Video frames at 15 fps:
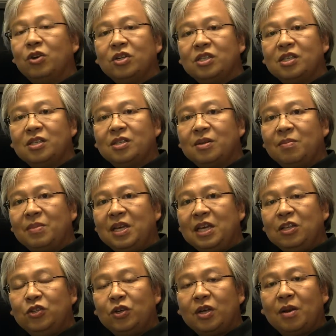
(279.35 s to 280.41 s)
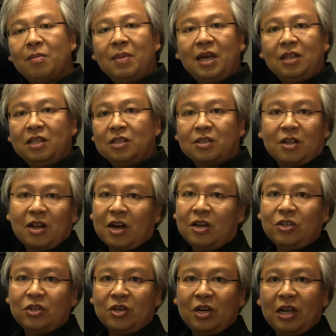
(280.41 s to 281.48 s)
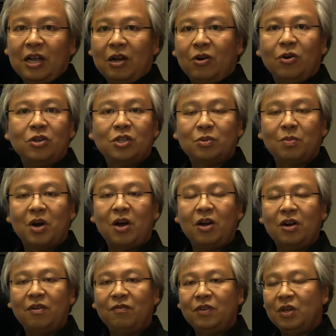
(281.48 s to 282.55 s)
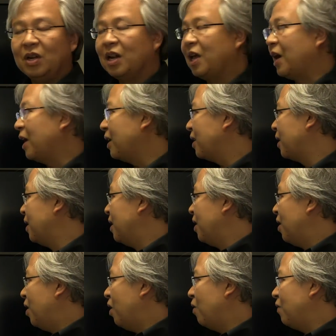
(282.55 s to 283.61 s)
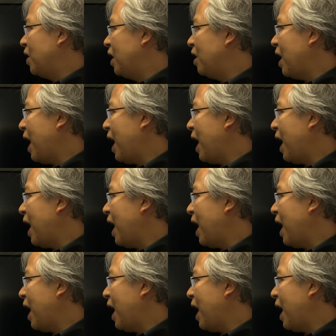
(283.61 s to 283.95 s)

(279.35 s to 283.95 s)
your system needs, you can make this larger uh, or smaller if you'd like. Over here,